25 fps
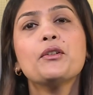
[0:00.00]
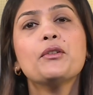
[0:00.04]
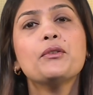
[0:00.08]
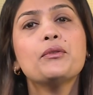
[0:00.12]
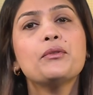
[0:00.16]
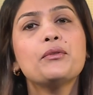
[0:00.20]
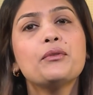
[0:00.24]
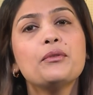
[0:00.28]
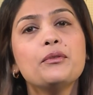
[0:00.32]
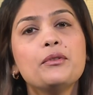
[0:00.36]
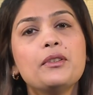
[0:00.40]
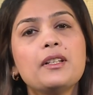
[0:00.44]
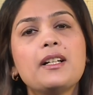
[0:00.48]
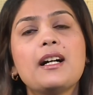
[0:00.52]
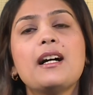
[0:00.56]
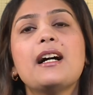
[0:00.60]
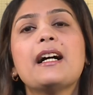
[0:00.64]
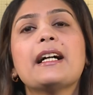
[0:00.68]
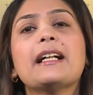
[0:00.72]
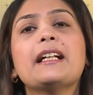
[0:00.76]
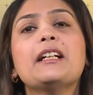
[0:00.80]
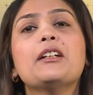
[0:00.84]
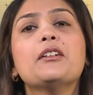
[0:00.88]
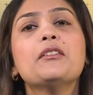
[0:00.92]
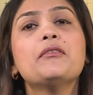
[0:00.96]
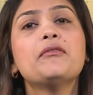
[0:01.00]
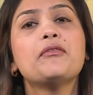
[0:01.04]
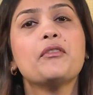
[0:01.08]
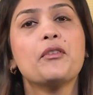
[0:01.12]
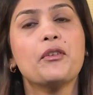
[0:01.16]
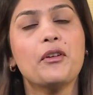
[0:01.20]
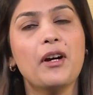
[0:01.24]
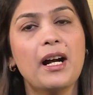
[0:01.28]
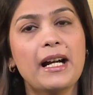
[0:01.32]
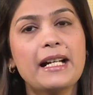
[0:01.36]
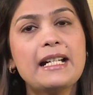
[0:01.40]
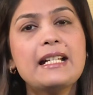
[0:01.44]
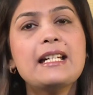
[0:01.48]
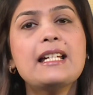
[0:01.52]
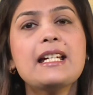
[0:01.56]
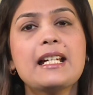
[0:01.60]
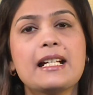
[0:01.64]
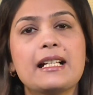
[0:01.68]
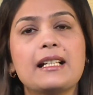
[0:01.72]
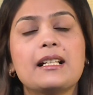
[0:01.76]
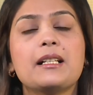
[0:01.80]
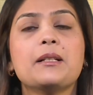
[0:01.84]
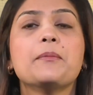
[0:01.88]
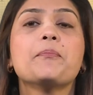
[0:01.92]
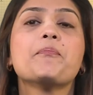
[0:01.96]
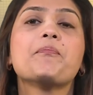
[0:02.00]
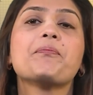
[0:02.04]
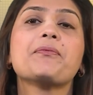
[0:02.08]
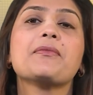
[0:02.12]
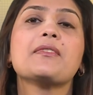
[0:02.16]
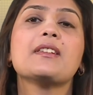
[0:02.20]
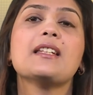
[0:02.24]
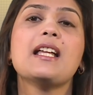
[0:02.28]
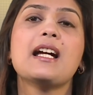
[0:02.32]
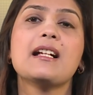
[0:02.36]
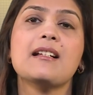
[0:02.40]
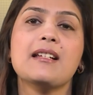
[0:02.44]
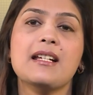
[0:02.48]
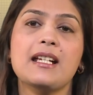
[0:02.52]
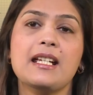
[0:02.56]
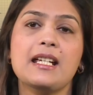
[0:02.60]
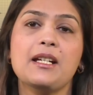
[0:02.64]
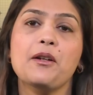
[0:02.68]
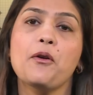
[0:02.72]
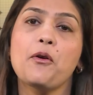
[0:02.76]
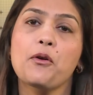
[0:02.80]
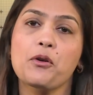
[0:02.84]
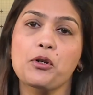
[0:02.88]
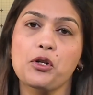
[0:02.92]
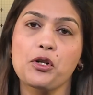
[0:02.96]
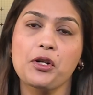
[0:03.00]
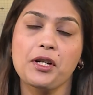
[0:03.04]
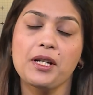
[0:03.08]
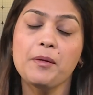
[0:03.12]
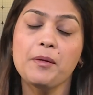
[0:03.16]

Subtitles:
through the kind of writing that he or she